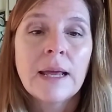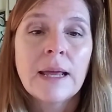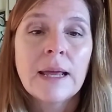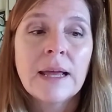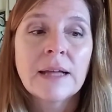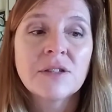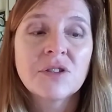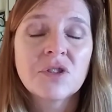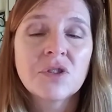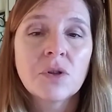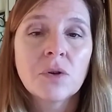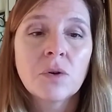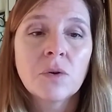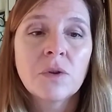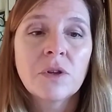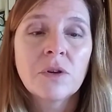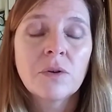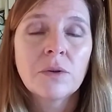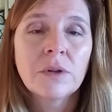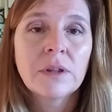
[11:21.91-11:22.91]
And so
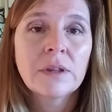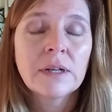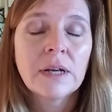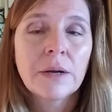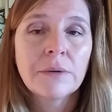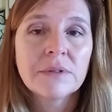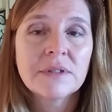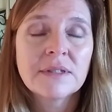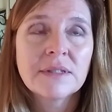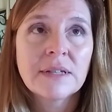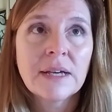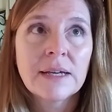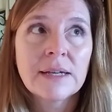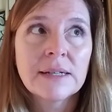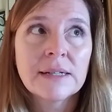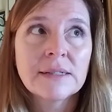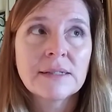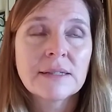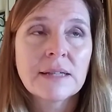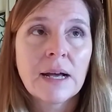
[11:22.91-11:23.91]
the only thing I would say
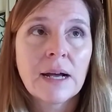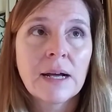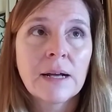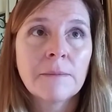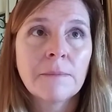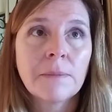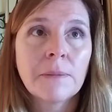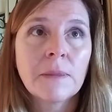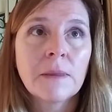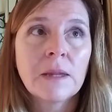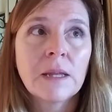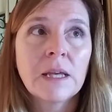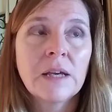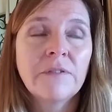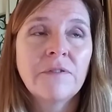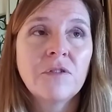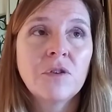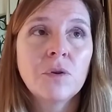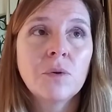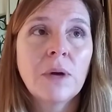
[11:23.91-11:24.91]
is that
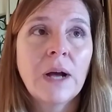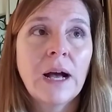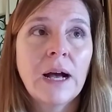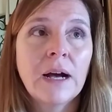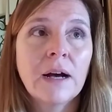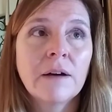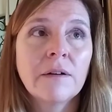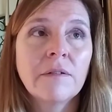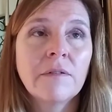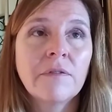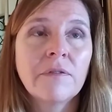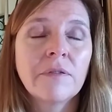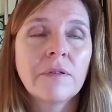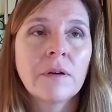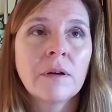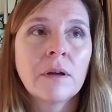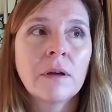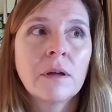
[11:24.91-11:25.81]
if you have